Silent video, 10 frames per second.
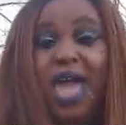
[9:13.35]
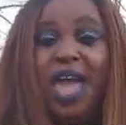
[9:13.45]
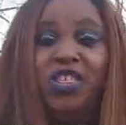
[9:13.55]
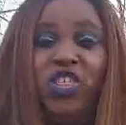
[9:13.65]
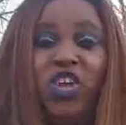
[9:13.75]

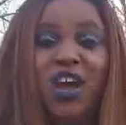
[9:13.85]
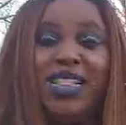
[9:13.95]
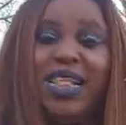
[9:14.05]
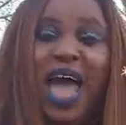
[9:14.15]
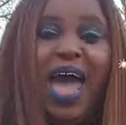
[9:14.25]
It's your
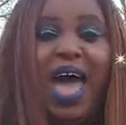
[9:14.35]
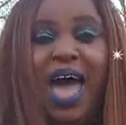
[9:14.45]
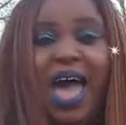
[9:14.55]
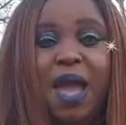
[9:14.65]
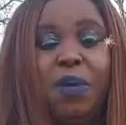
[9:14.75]

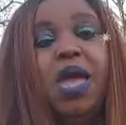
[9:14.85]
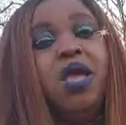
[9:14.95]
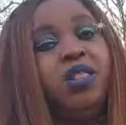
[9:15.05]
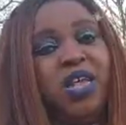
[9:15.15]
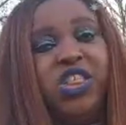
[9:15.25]
time
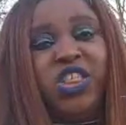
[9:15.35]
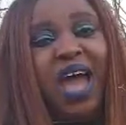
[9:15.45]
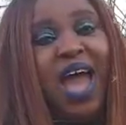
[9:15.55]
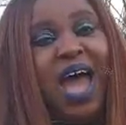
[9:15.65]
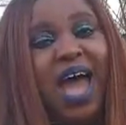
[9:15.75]
to
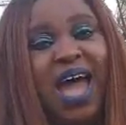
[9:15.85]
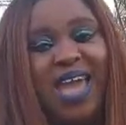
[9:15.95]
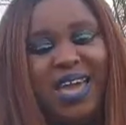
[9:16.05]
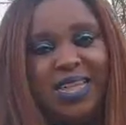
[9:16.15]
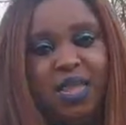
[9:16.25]

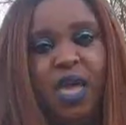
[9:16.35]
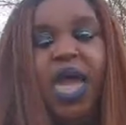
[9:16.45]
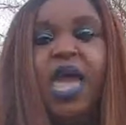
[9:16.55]
shine.